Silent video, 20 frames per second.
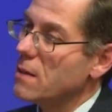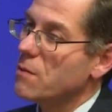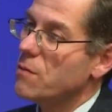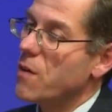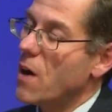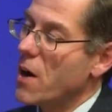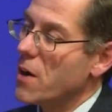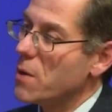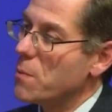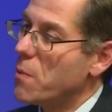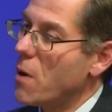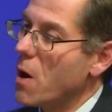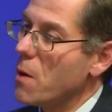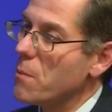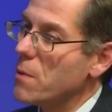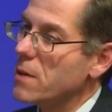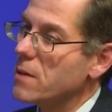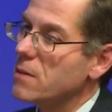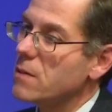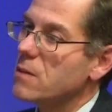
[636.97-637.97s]
fire
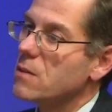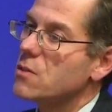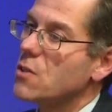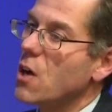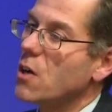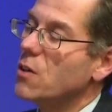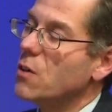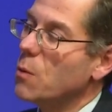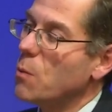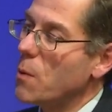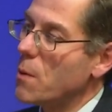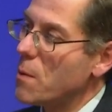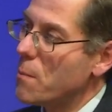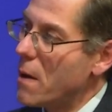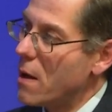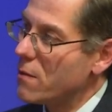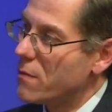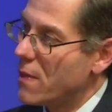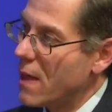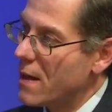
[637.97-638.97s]
department. Talk a little bit
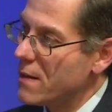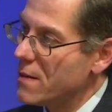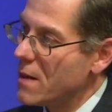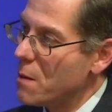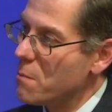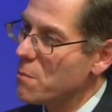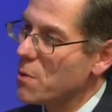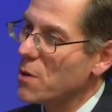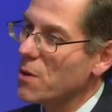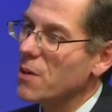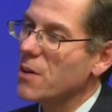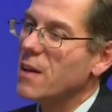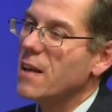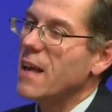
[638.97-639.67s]
about that number.